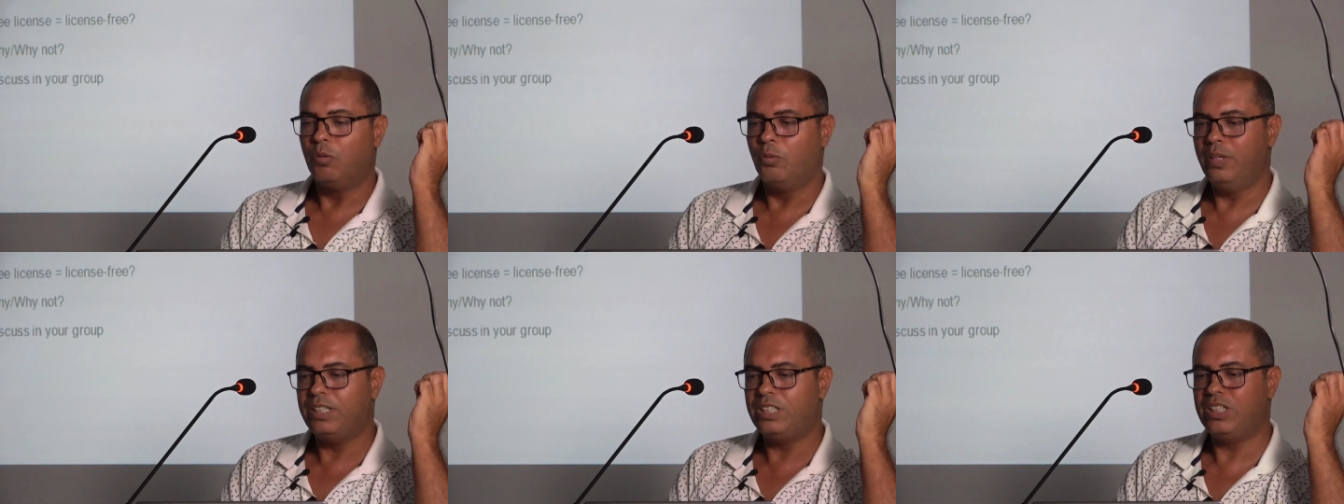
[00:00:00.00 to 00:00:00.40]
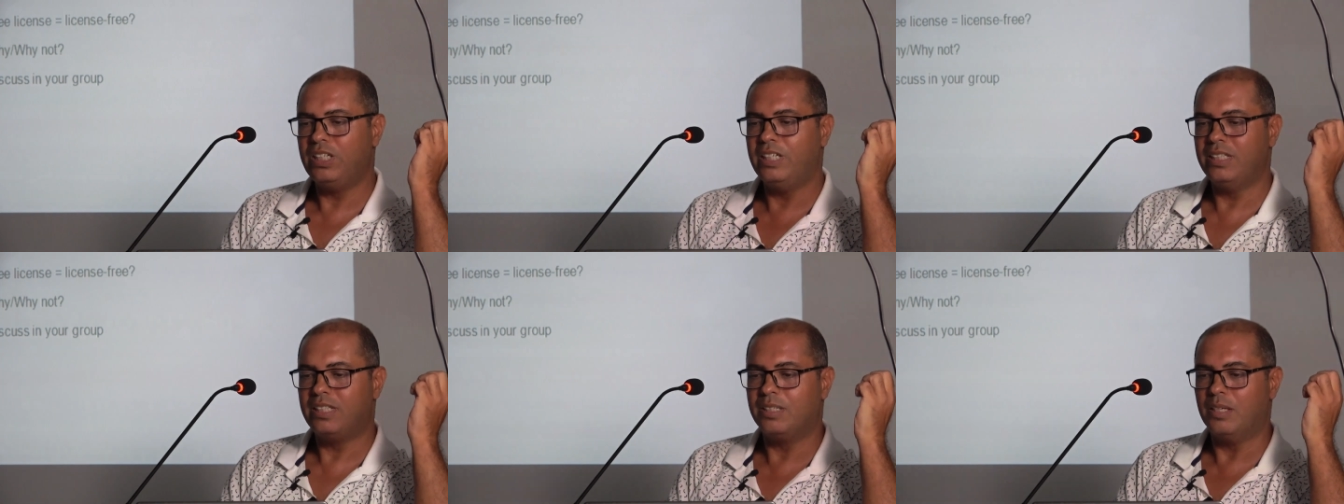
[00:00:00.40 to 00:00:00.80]
which
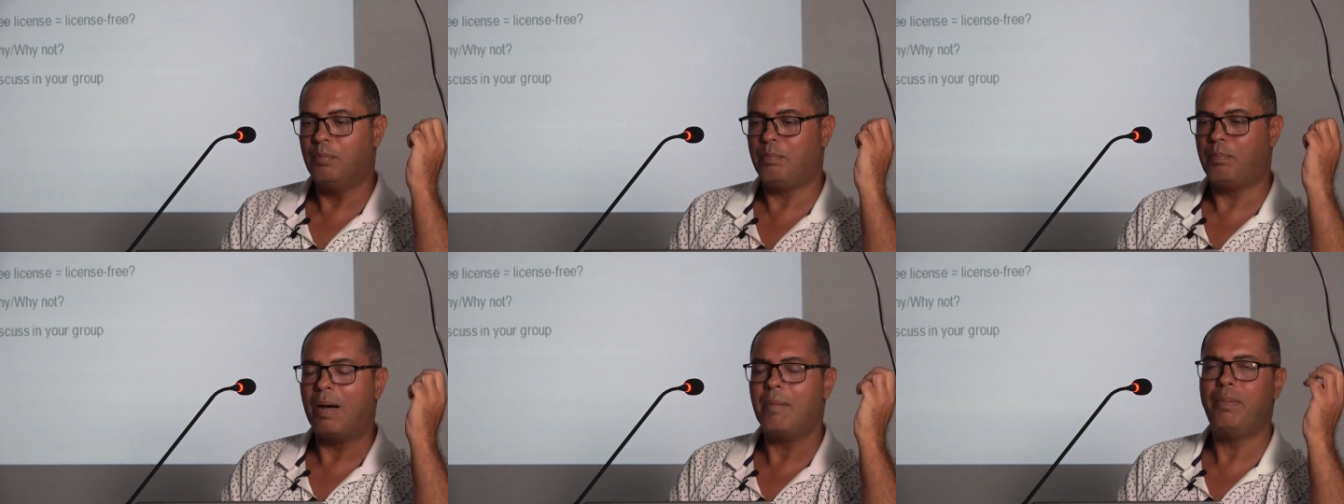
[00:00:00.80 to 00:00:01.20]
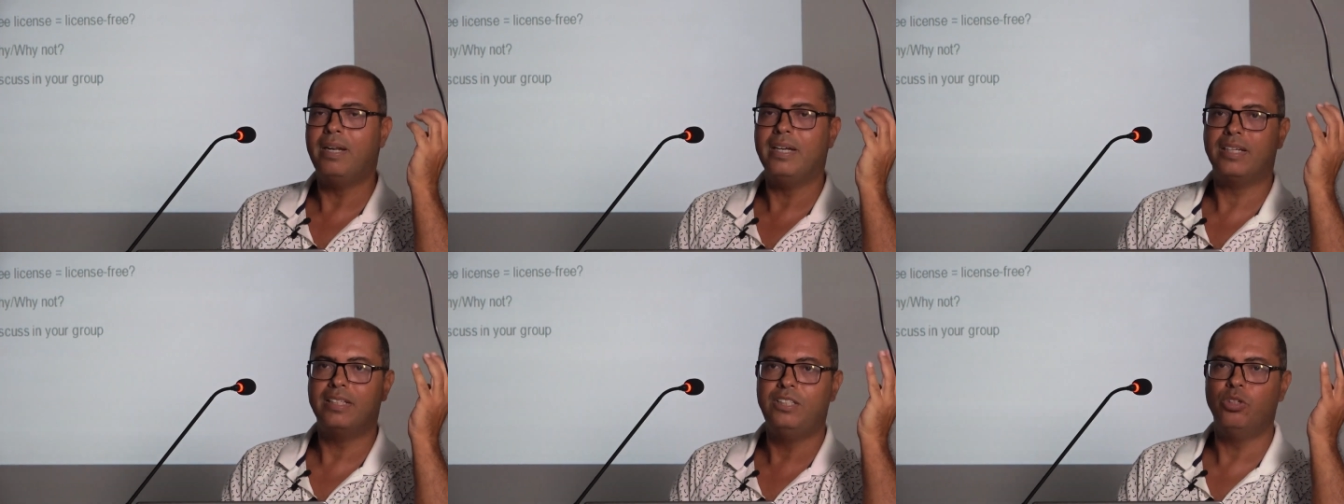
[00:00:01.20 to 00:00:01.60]
is a
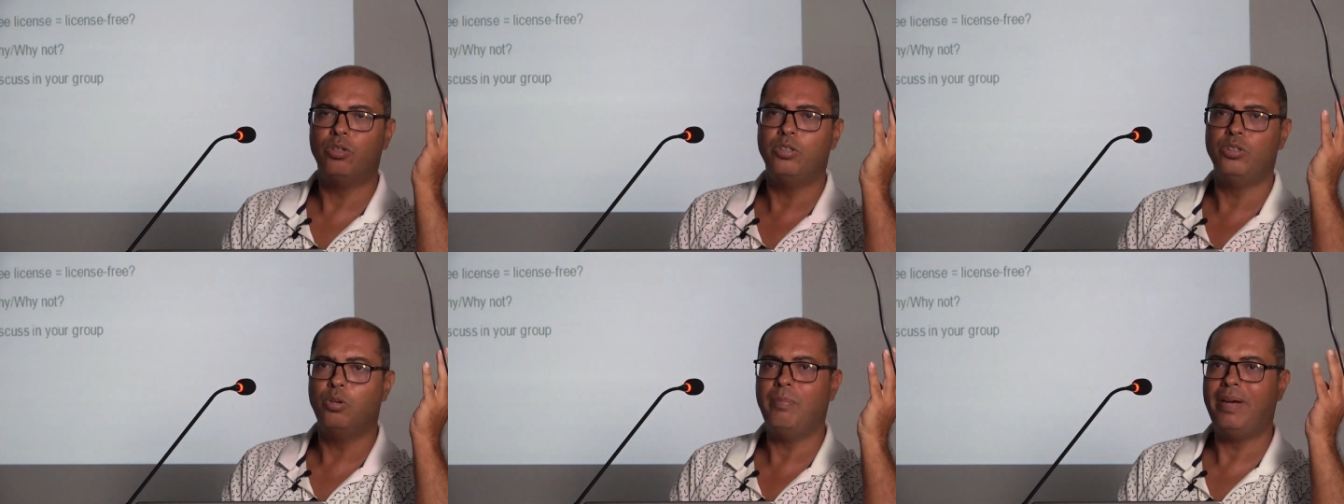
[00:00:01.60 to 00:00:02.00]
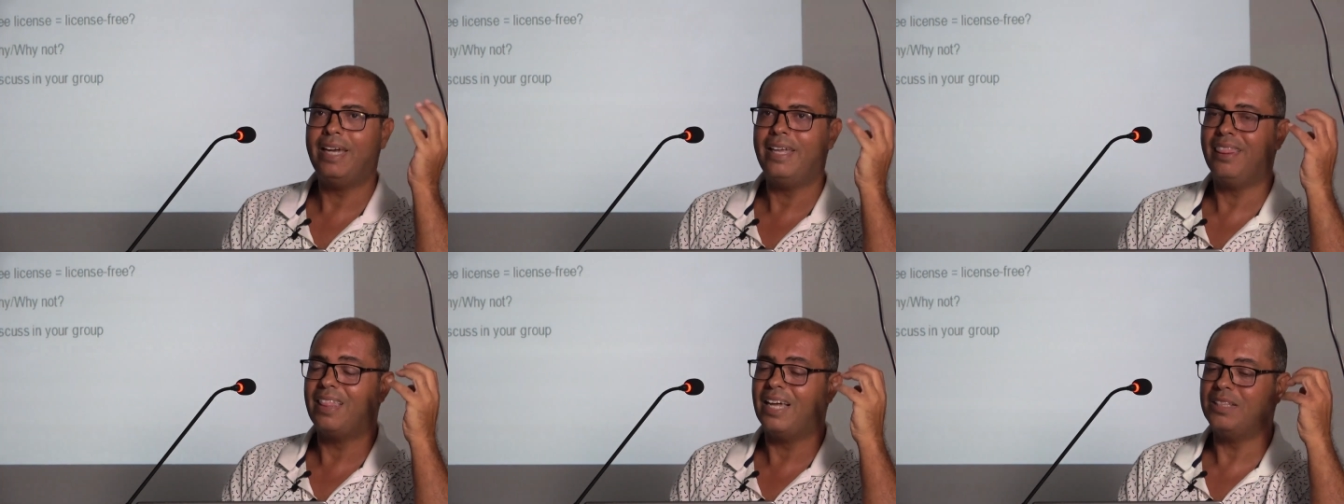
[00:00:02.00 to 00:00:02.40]
public
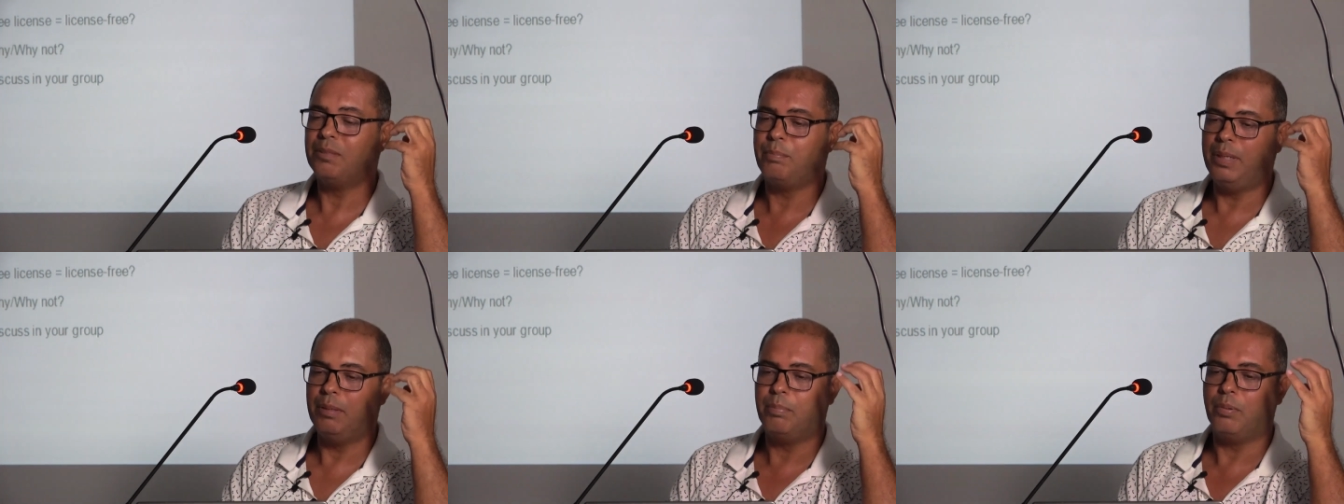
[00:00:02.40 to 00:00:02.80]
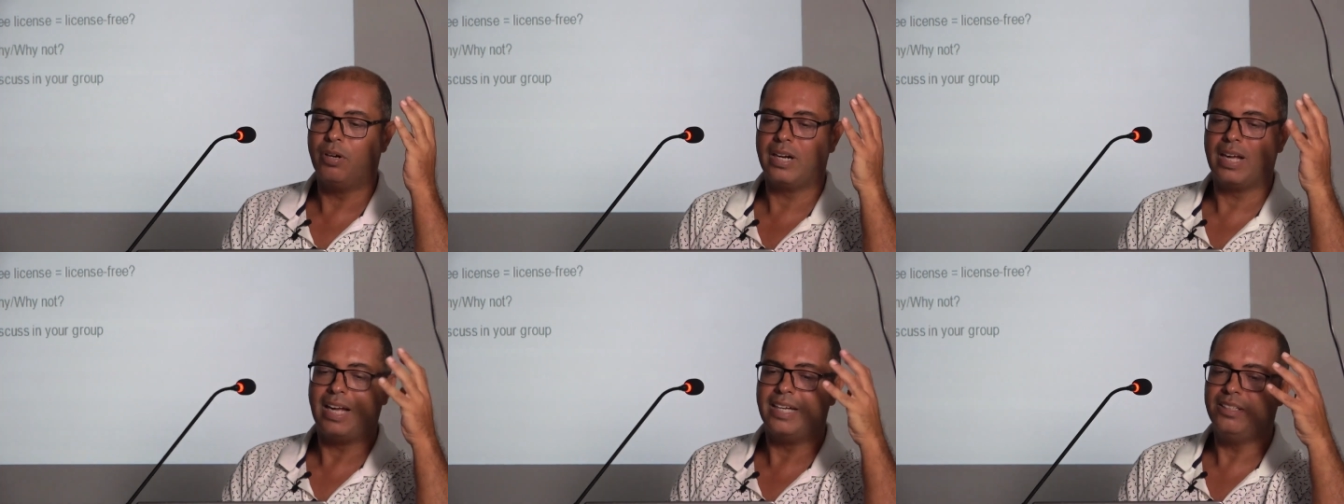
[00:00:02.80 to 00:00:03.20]
domain that
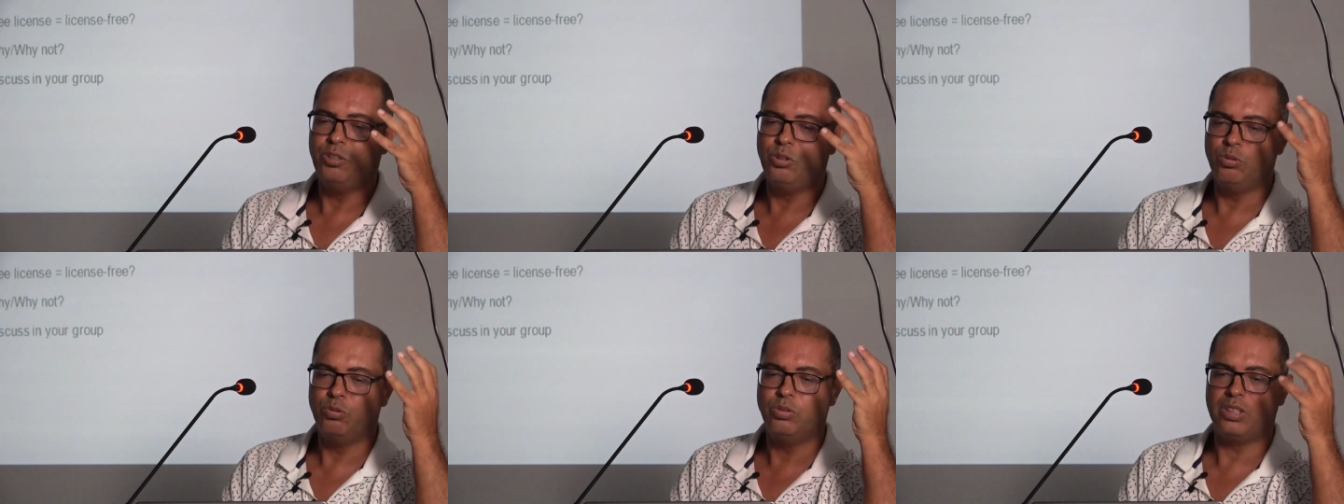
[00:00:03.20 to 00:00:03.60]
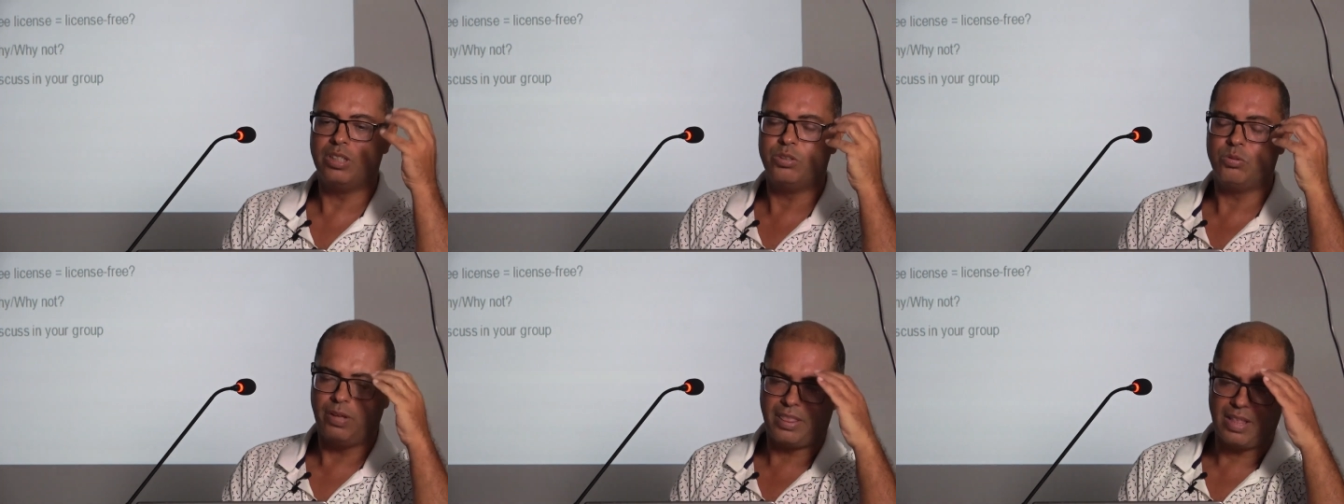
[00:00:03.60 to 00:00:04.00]
people can use
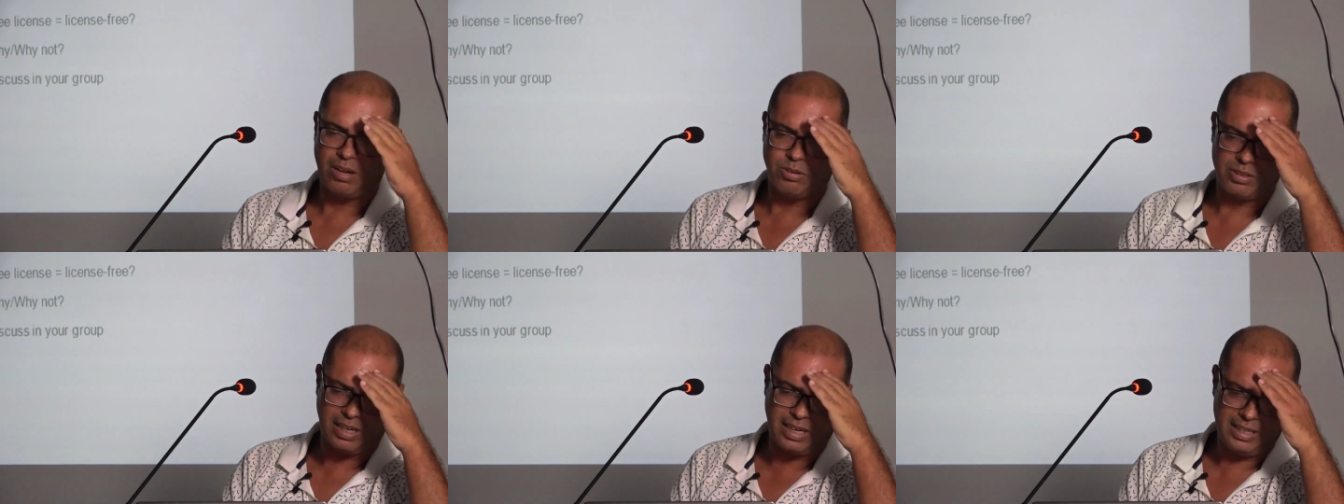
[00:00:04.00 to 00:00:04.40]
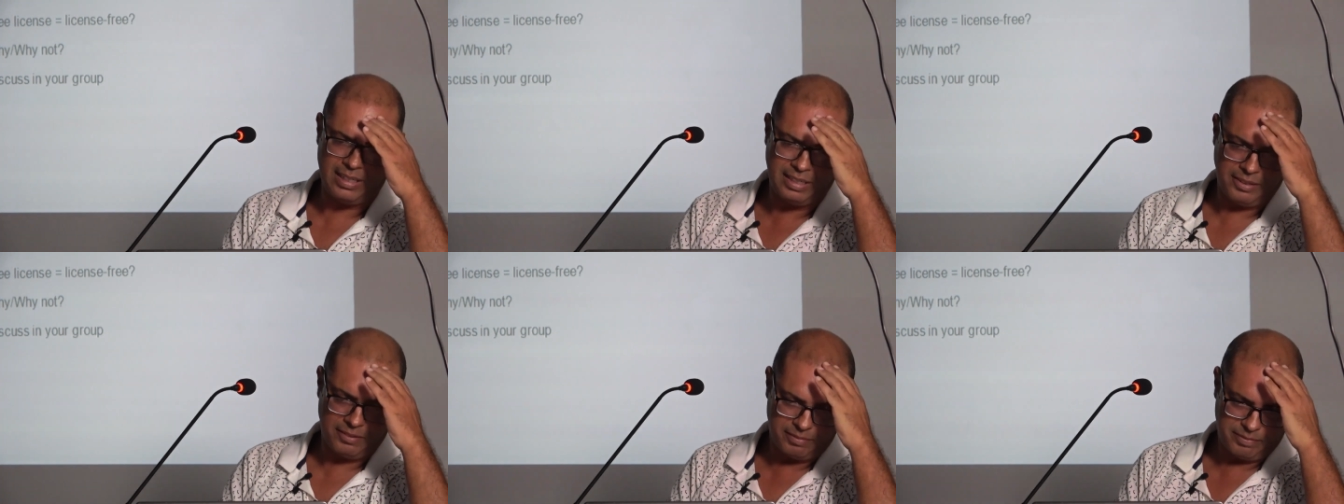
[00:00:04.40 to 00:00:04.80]
it without
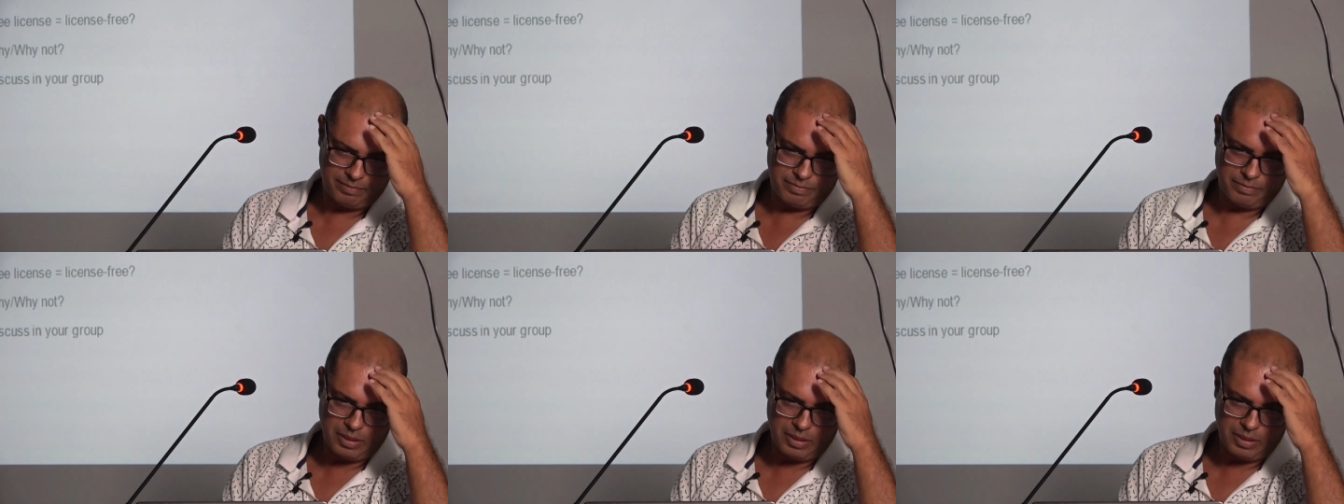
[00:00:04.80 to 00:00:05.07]
any